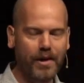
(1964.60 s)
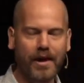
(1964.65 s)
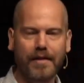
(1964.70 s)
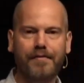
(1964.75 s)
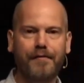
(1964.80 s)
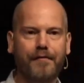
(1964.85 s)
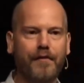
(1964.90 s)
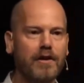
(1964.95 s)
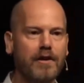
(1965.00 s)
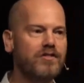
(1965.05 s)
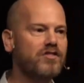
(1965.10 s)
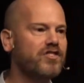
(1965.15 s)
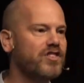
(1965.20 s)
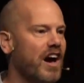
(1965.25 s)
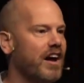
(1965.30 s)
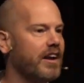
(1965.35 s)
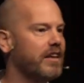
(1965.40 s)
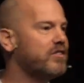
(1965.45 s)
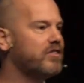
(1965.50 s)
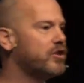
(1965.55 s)
first
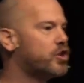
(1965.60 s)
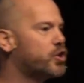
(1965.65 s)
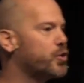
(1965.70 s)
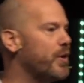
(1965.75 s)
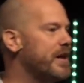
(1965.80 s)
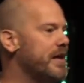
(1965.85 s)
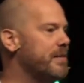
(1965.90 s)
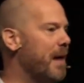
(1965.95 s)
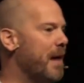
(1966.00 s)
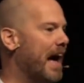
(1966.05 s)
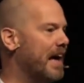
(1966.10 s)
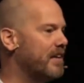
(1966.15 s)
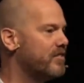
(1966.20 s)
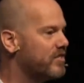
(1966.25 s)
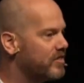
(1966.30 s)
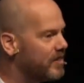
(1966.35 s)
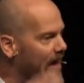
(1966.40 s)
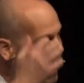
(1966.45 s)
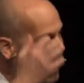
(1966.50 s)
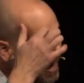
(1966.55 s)
started to dream
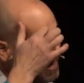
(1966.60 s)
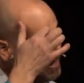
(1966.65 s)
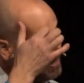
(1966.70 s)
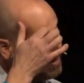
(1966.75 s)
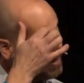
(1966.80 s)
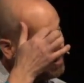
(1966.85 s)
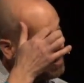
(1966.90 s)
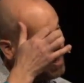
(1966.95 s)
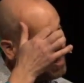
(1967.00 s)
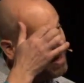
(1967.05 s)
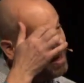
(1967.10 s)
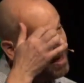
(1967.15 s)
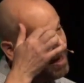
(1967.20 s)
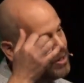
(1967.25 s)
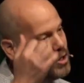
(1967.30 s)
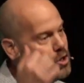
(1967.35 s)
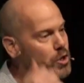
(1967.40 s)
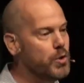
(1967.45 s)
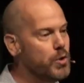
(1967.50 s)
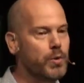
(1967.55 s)
as a
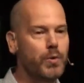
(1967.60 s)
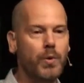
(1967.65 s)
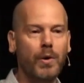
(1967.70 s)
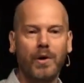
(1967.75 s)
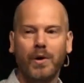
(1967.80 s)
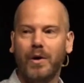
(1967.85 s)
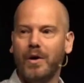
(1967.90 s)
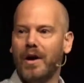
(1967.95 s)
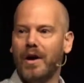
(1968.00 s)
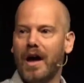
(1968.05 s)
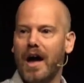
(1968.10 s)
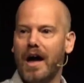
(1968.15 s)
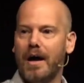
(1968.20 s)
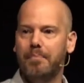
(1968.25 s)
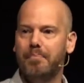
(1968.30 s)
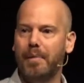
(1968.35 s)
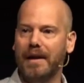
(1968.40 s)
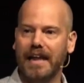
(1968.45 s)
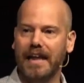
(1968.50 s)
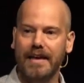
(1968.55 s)
new
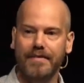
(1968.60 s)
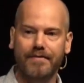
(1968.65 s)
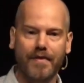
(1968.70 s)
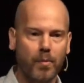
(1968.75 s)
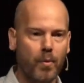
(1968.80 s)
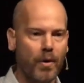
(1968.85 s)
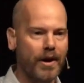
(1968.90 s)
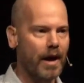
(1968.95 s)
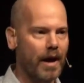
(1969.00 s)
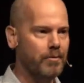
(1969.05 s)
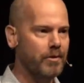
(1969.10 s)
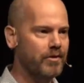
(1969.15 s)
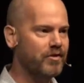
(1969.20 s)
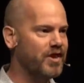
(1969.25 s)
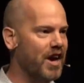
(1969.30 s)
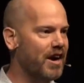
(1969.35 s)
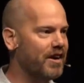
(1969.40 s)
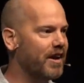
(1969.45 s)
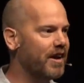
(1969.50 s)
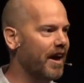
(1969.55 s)
believer when I
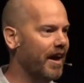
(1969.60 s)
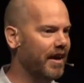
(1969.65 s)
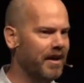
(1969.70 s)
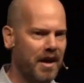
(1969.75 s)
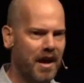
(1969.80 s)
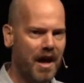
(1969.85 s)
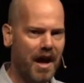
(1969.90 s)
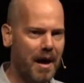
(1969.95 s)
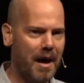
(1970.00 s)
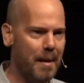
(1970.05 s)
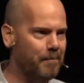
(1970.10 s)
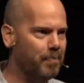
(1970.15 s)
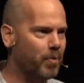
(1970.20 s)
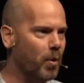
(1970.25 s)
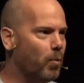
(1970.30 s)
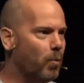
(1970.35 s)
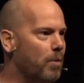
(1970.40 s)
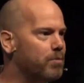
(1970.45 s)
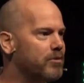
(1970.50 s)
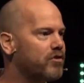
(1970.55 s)
was younger,
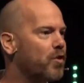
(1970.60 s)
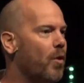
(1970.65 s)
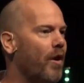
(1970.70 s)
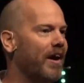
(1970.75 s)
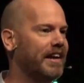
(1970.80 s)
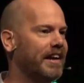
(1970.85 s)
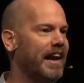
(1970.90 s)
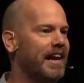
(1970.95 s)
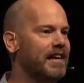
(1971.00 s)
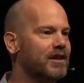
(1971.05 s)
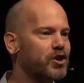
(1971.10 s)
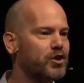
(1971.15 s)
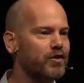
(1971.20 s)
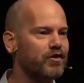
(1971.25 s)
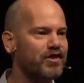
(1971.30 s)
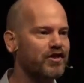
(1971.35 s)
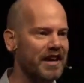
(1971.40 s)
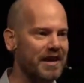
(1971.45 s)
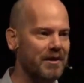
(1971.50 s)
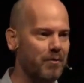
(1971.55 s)
what was quite
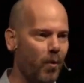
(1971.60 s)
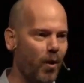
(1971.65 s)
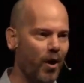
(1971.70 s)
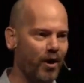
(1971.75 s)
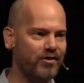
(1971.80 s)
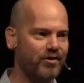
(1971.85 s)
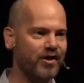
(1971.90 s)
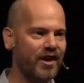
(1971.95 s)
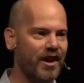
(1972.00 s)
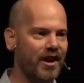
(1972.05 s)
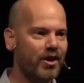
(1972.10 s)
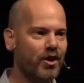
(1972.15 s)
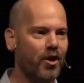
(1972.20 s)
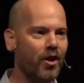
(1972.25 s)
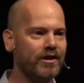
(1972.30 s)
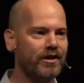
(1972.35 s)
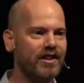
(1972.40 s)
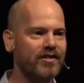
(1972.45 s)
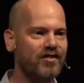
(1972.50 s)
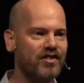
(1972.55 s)
interesting was
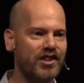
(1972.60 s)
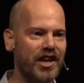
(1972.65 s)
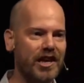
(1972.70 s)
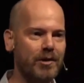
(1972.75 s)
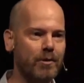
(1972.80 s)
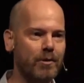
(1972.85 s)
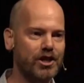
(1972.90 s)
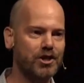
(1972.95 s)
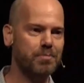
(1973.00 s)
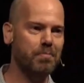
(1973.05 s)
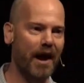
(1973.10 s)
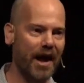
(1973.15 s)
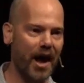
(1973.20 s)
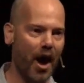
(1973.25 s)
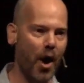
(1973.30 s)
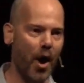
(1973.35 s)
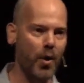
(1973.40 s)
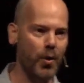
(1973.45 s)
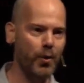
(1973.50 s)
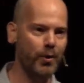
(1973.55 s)
God distinguished my
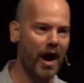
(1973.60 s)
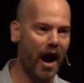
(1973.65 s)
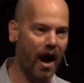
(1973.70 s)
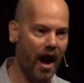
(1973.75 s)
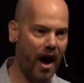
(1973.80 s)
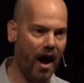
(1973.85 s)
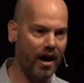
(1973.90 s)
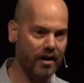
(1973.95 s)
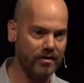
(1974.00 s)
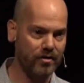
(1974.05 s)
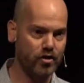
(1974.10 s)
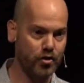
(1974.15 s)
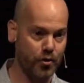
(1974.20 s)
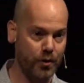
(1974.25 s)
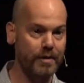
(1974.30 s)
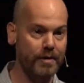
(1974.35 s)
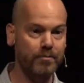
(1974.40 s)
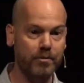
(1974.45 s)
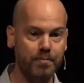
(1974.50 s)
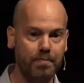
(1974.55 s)
own heart's
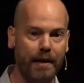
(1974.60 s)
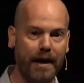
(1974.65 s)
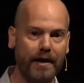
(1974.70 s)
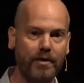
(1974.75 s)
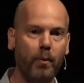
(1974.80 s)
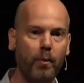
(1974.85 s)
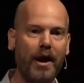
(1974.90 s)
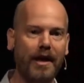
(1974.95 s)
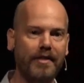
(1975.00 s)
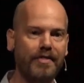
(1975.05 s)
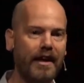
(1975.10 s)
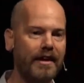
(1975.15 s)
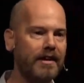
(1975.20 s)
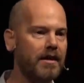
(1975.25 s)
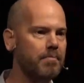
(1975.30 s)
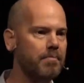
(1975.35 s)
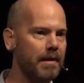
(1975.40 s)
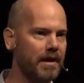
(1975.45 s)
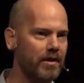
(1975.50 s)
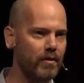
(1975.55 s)
dreams. By the way, they
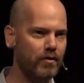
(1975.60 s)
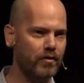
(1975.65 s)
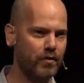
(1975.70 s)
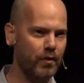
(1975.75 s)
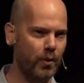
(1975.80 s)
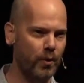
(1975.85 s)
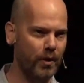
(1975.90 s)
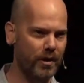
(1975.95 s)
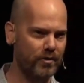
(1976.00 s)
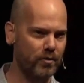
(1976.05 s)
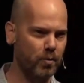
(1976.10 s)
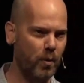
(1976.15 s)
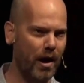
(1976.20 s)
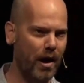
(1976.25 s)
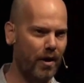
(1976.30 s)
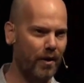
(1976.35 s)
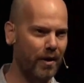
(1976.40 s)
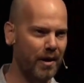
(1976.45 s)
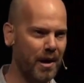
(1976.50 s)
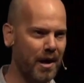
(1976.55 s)
can be useful as
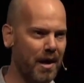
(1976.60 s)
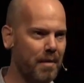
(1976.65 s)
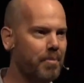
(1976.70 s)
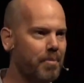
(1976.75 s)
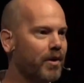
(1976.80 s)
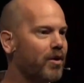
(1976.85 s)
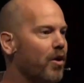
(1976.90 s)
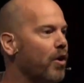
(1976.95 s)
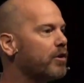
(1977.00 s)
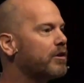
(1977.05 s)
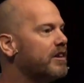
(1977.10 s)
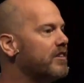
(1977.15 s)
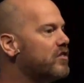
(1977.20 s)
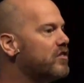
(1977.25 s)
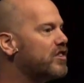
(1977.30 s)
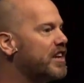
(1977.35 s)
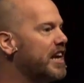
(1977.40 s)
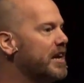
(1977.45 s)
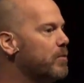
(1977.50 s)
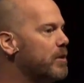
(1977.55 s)
well. But God
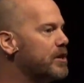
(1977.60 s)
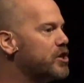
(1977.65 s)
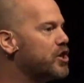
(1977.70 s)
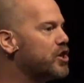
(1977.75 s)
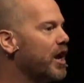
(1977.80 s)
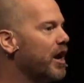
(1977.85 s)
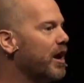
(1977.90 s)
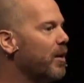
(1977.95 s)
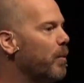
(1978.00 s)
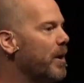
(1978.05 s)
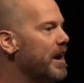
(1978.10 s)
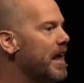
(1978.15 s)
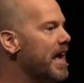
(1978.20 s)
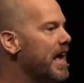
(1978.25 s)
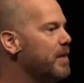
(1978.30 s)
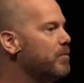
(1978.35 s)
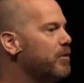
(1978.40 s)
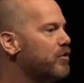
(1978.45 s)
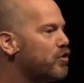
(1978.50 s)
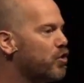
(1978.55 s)
distinguished when
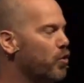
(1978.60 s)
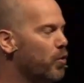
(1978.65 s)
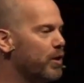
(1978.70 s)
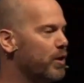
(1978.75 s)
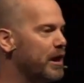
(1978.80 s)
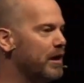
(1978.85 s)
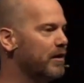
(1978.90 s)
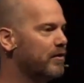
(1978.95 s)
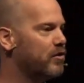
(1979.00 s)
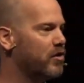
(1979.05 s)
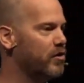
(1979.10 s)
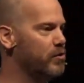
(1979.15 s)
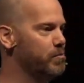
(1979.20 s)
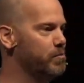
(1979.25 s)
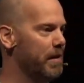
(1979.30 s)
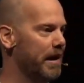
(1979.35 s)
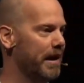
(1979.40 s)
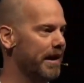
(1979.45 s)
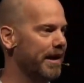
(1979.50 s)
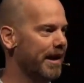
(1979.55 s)
he was talking to
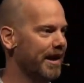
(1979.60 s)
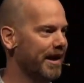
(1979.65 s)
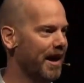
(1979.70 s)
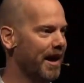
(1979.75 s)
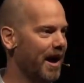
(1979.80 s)
me